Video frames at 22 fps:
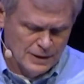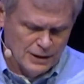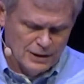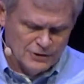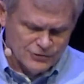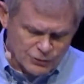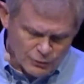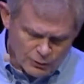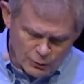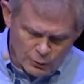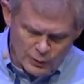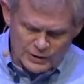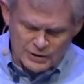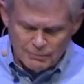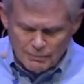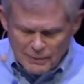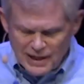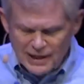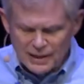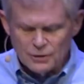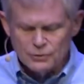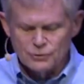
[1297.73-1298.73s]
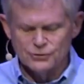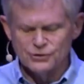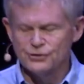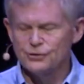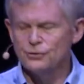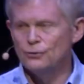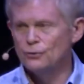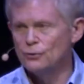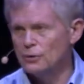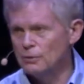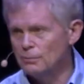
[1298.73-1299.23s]
And so he went to medical
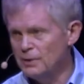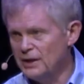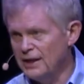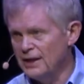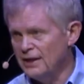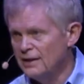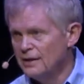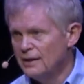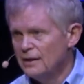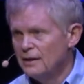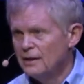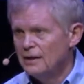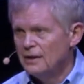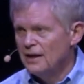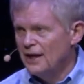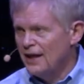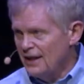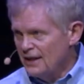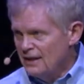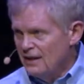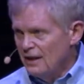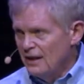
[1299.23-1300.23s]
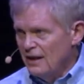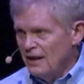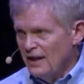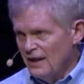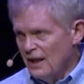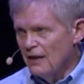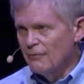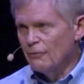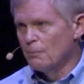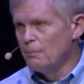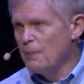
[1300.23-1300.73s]
school, but he
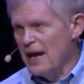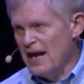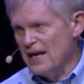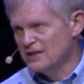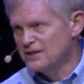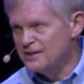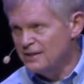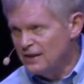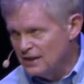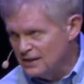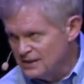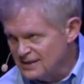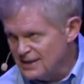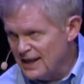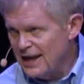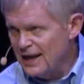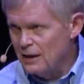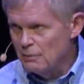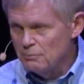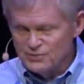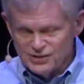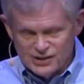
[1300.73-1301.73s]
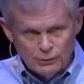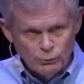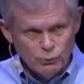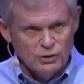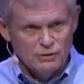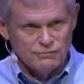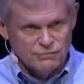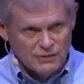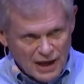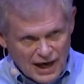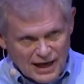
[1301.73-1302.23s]
never passed the exams that would
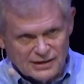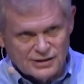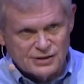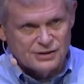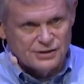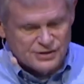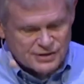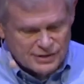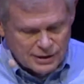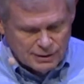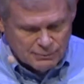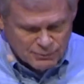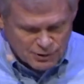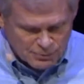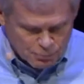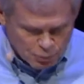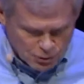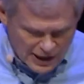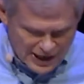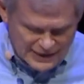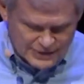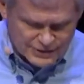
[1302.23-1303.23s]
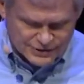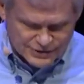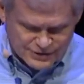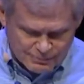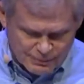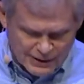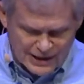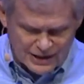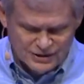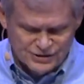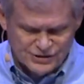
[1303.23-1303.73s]
have licensed him to practice
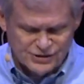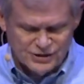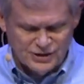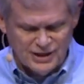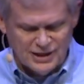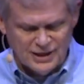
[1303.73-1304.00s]
medicine.